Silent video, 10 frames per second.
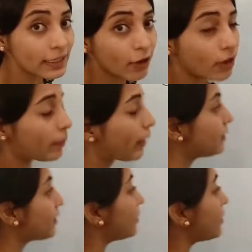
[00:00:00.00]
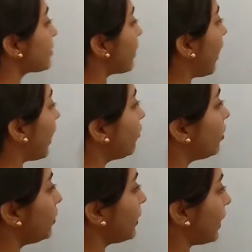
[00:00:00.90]
orbitals, I will
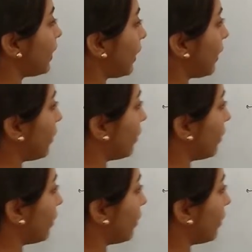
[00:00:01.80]
be getting,